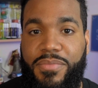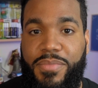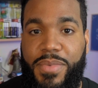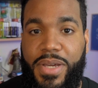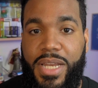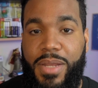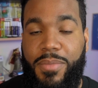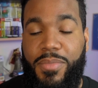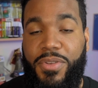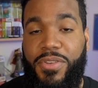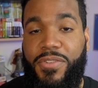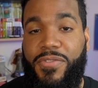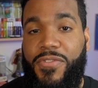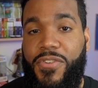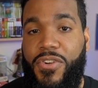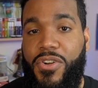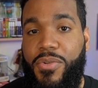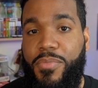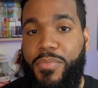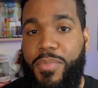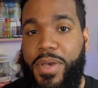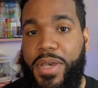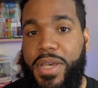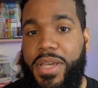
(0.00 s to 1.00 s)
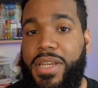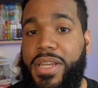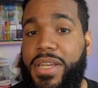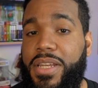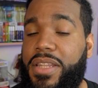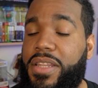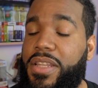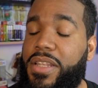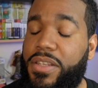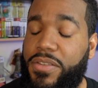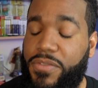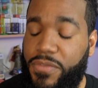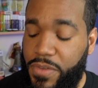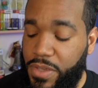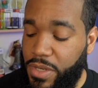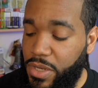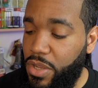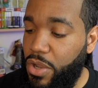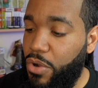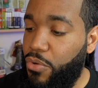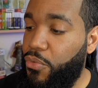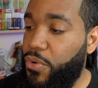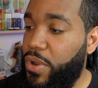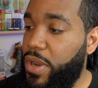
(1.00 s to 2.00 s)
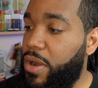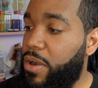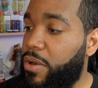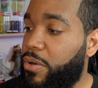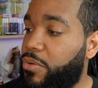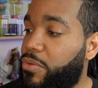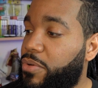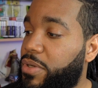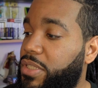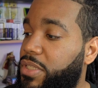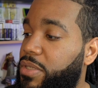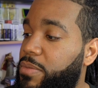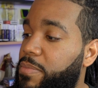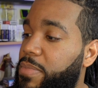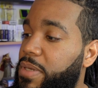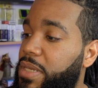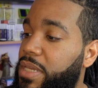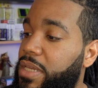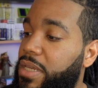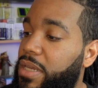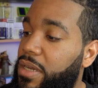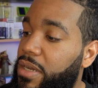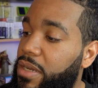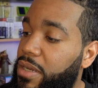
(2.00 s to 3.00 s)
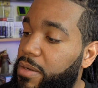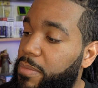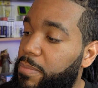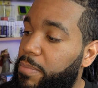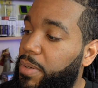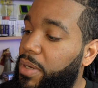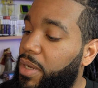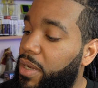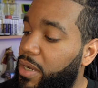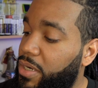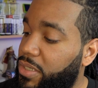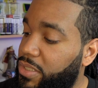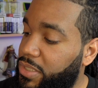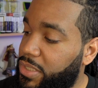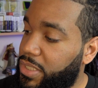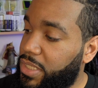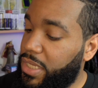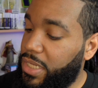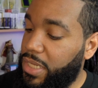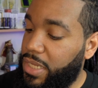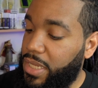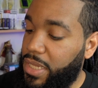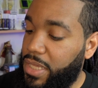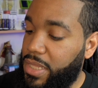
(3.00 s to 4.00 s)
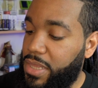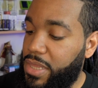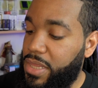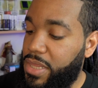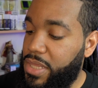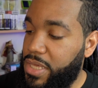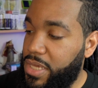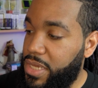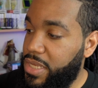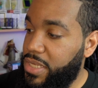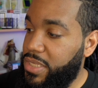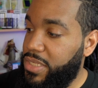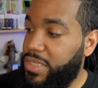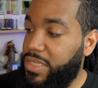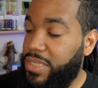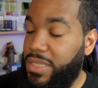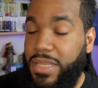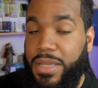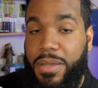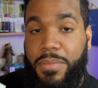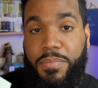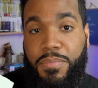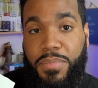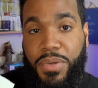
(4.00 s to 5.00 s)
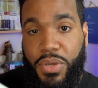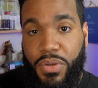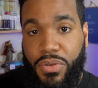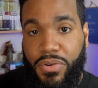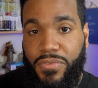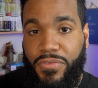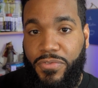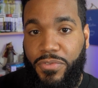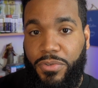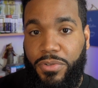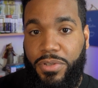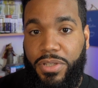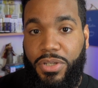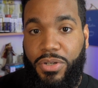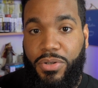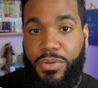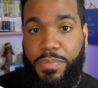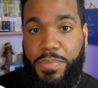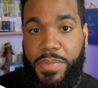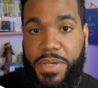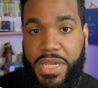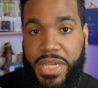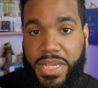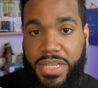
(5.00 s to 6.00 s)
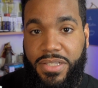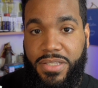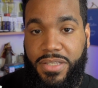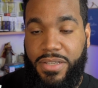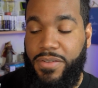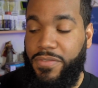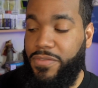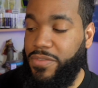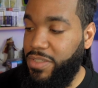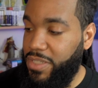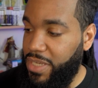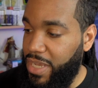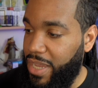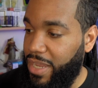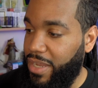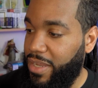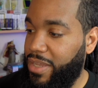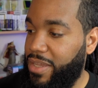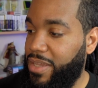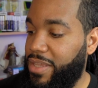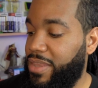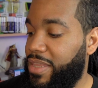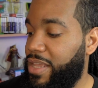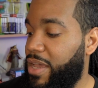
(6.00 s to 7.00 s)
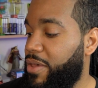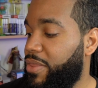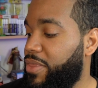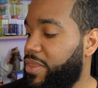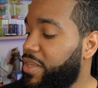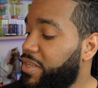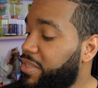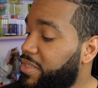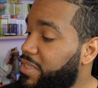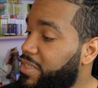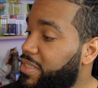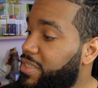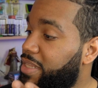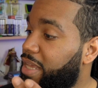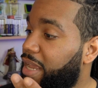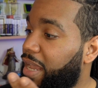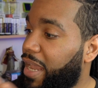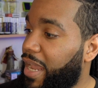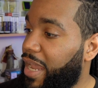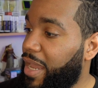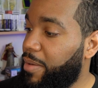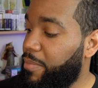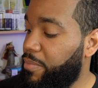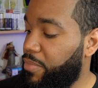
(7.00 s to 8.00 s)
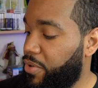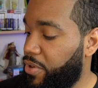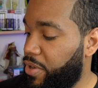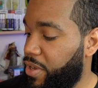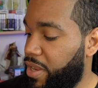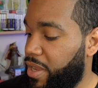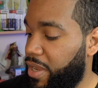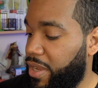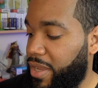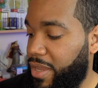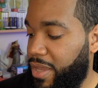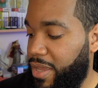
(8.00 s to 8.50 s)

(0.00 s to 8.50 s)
My name is Furman, and in this video we are going to be unboxing this beautiful little piece of tech. Now this is the Anbernic